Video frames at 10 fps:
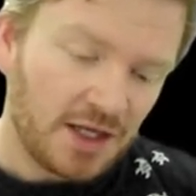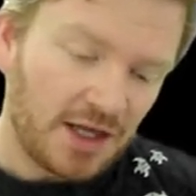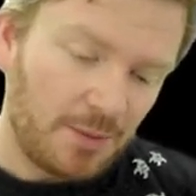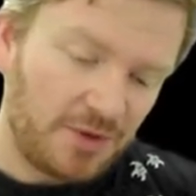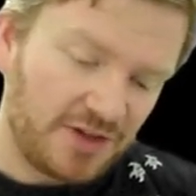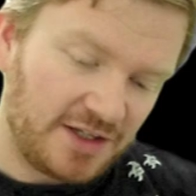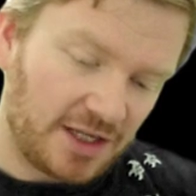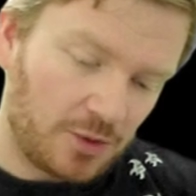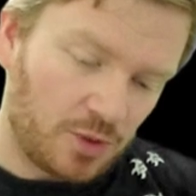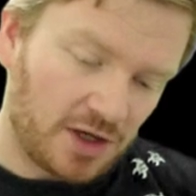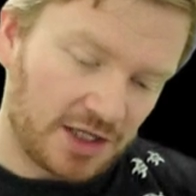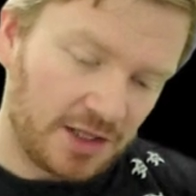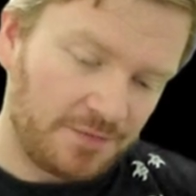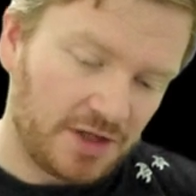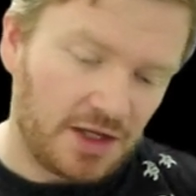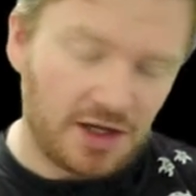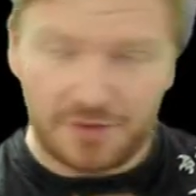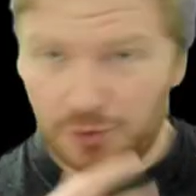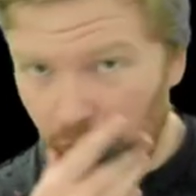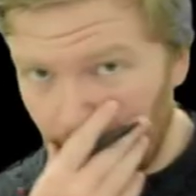And within that wire,
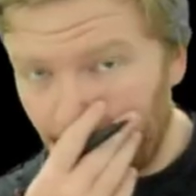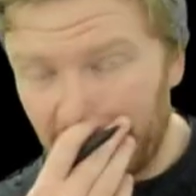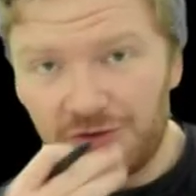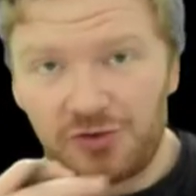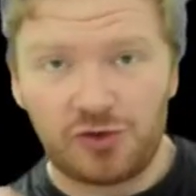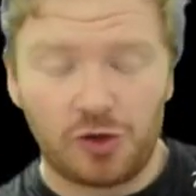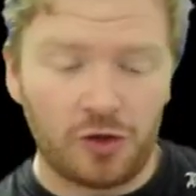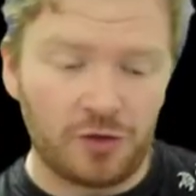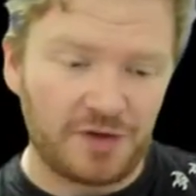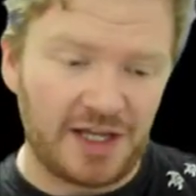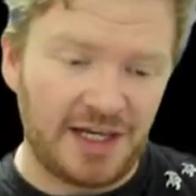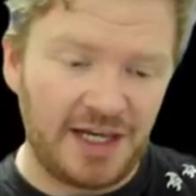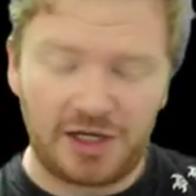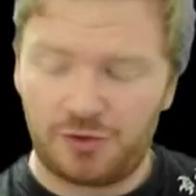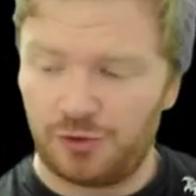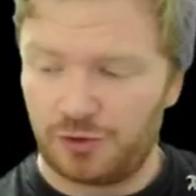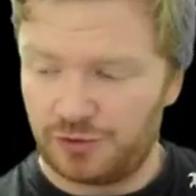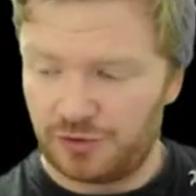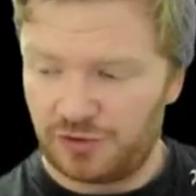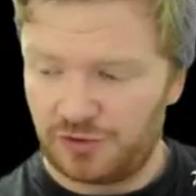I've got a bunch of
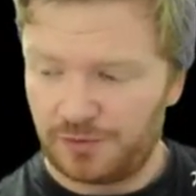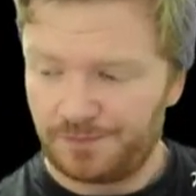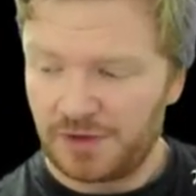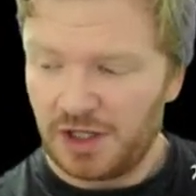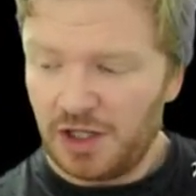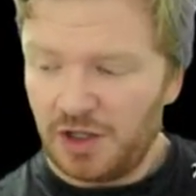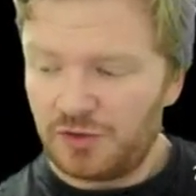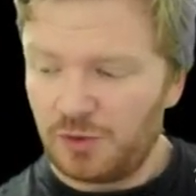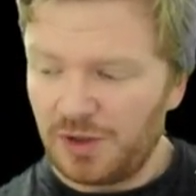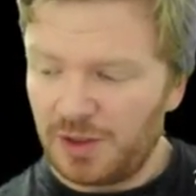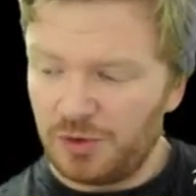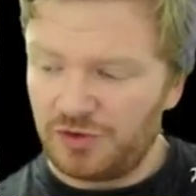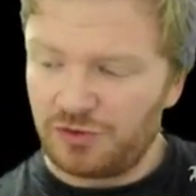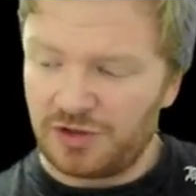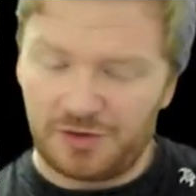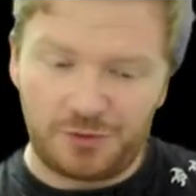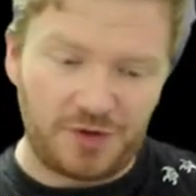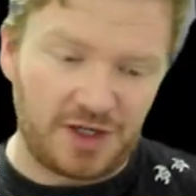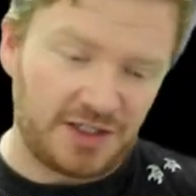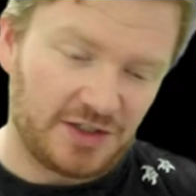electrons. So what I want to try and
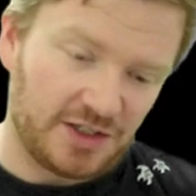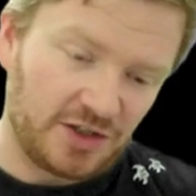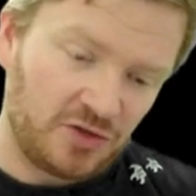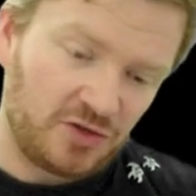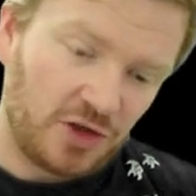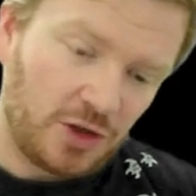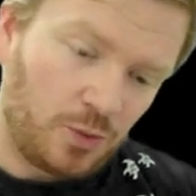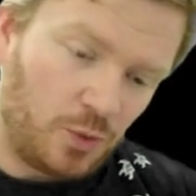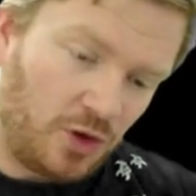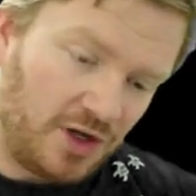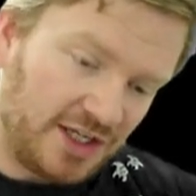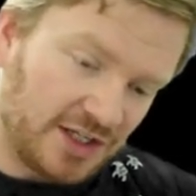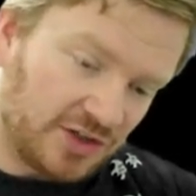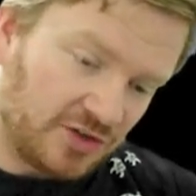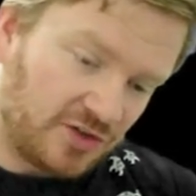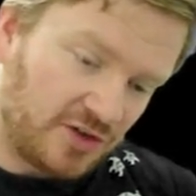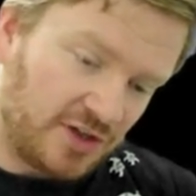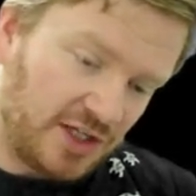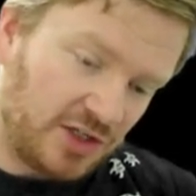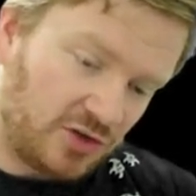find is, what is
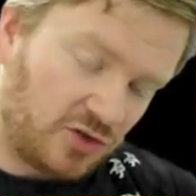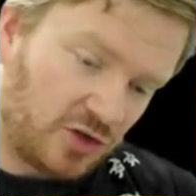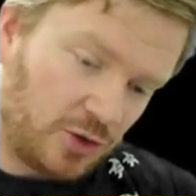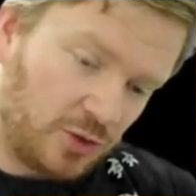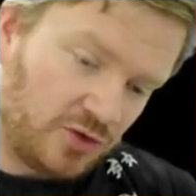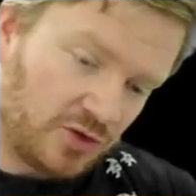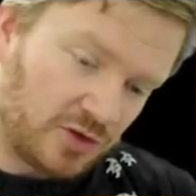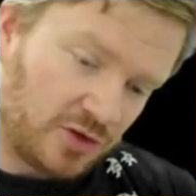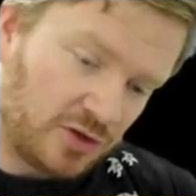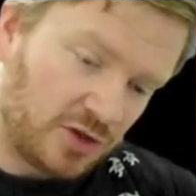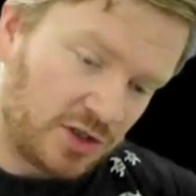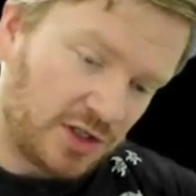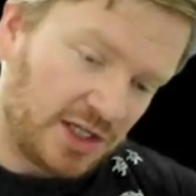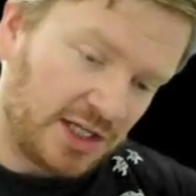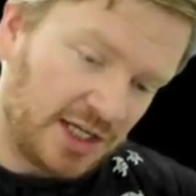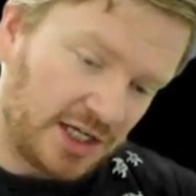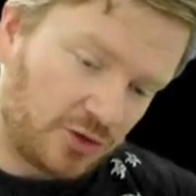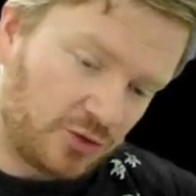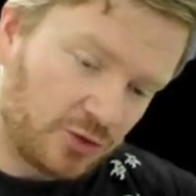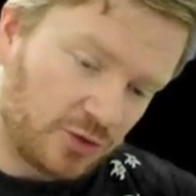the total
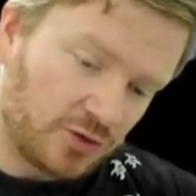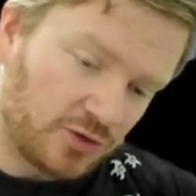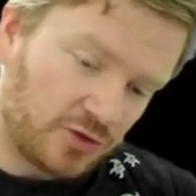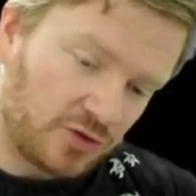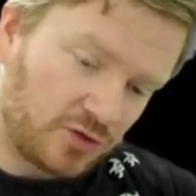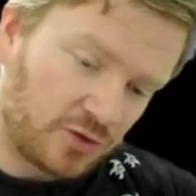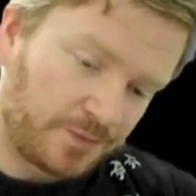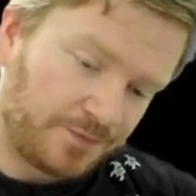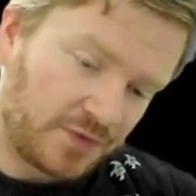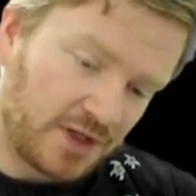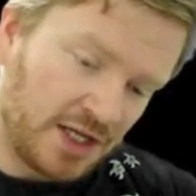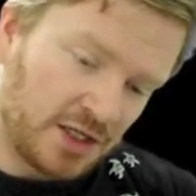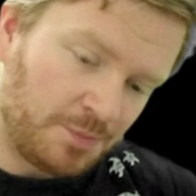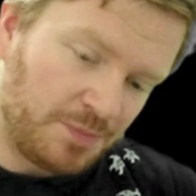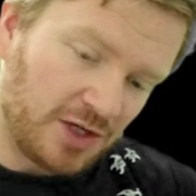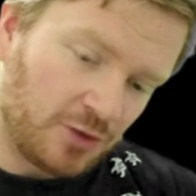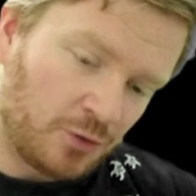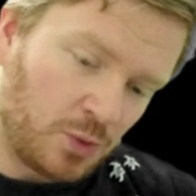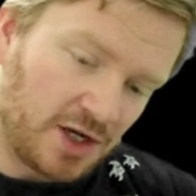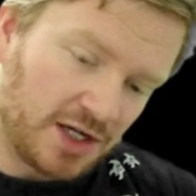electrons in a bit
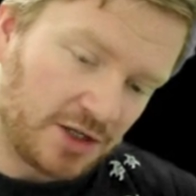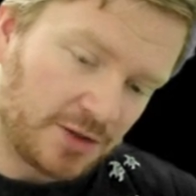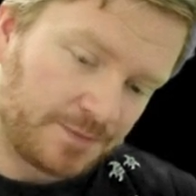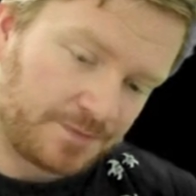of wire?